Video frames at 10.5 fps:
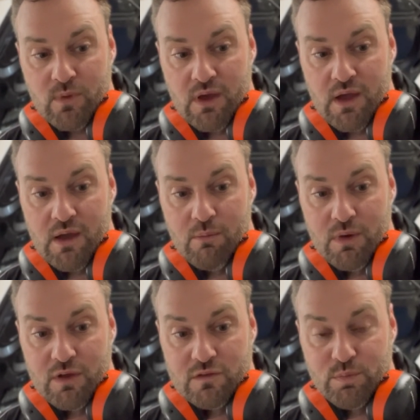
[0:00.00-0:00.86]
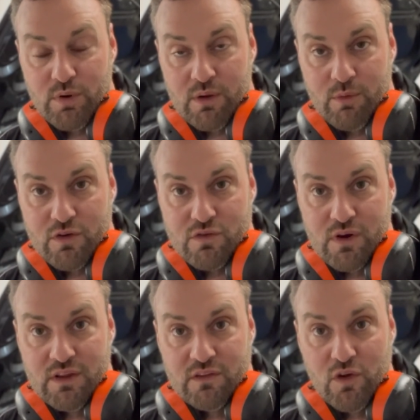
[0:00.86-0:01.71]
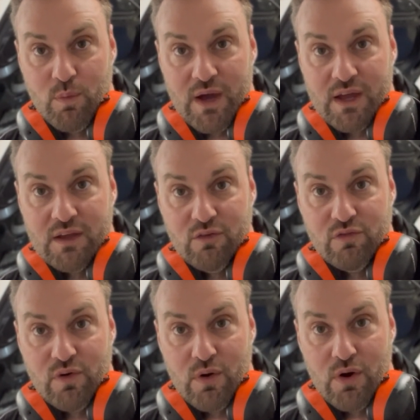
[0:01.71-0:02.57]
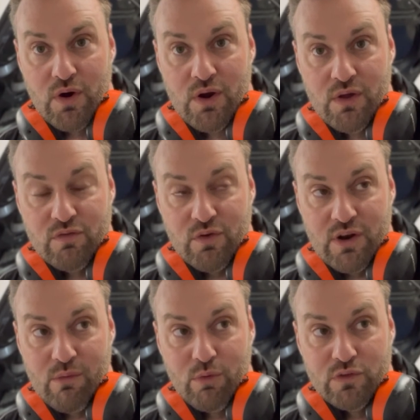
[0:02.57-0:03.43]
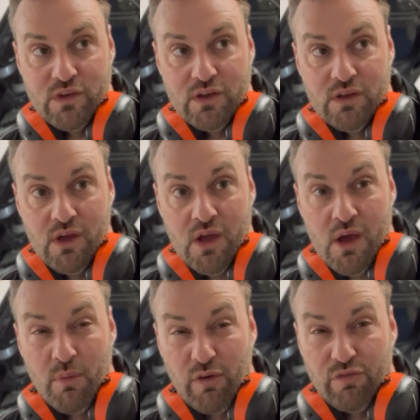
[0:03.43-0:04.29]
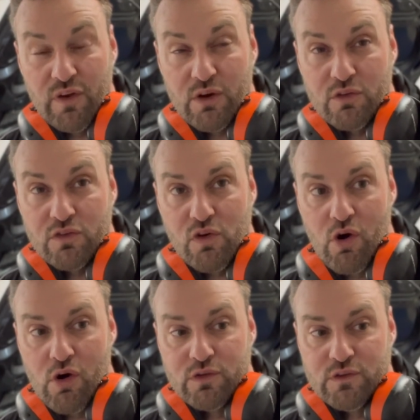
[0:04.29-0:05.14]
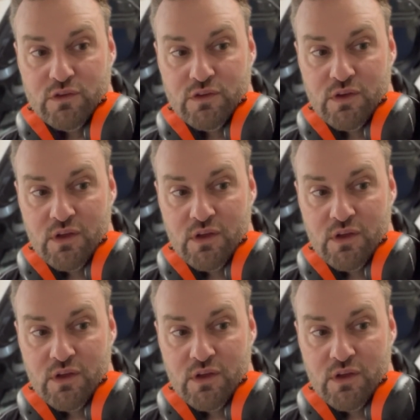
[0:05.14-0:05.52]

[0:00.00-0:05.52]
it's pretty much ready to go back in for an MOT. But fingers crossed,